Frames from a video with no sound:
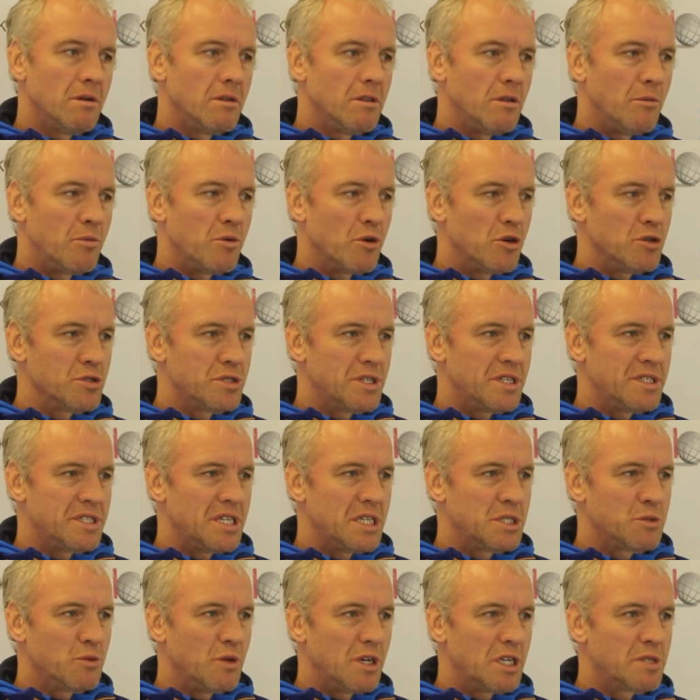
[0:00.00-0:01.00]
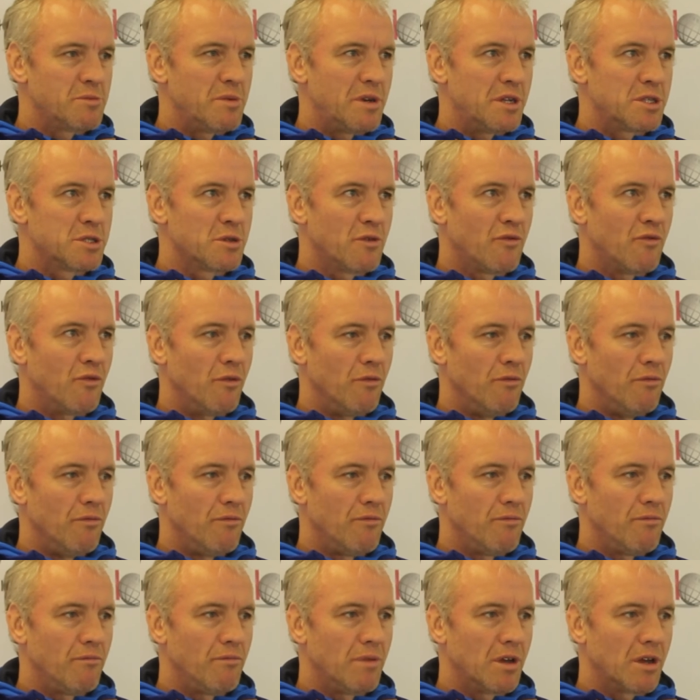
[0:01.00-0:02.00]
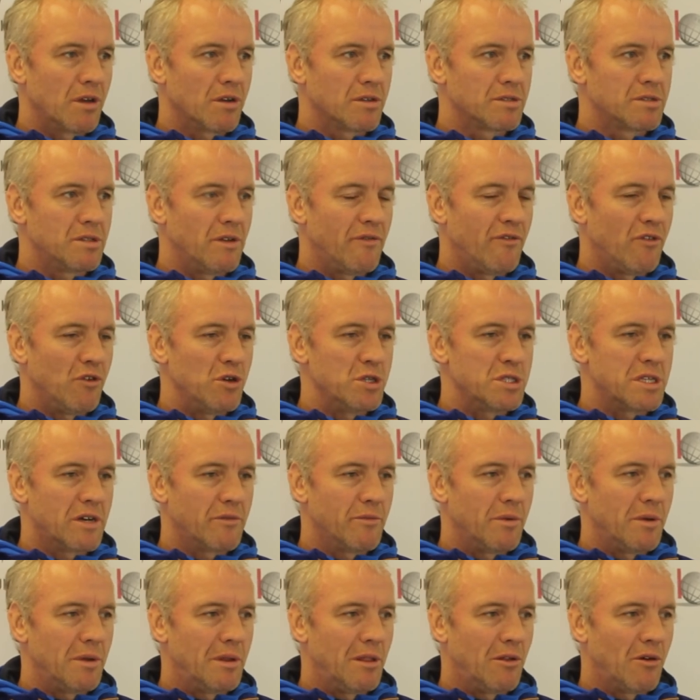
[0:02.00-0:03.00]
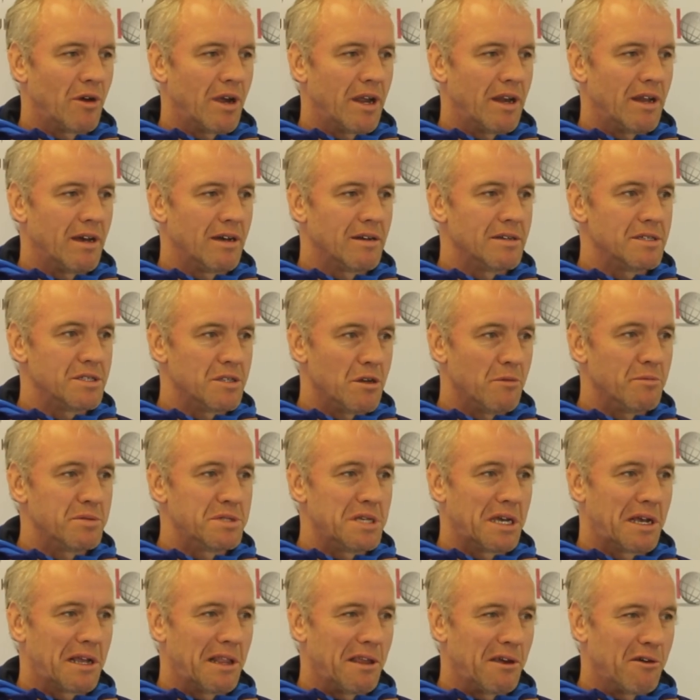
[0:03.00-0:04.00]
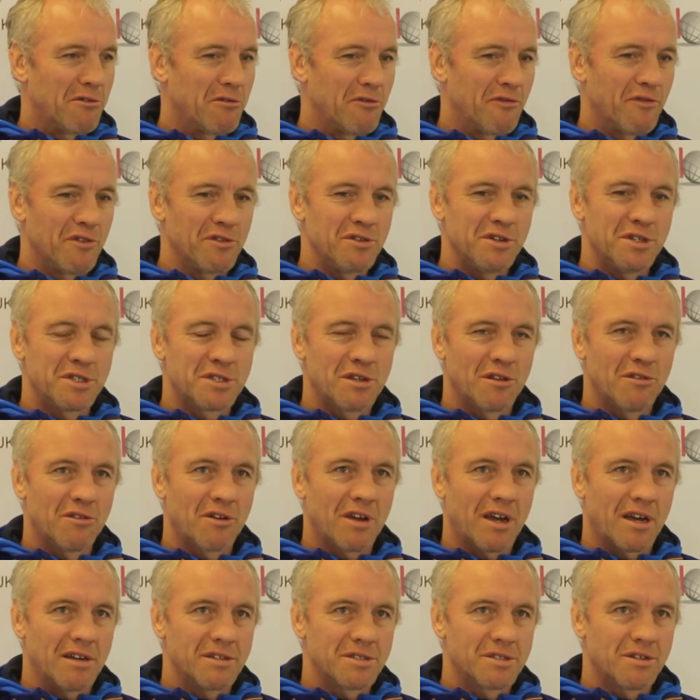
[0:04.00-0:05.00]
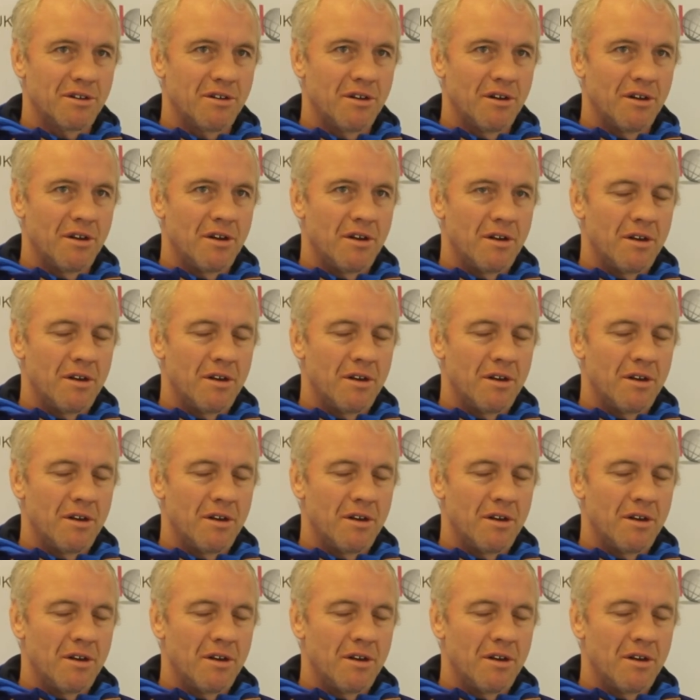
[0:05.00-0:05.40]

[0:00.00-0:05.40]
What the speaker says: the process this week's been a tough one, because the footage that we've been looking at is not particularly good footage to look at. So,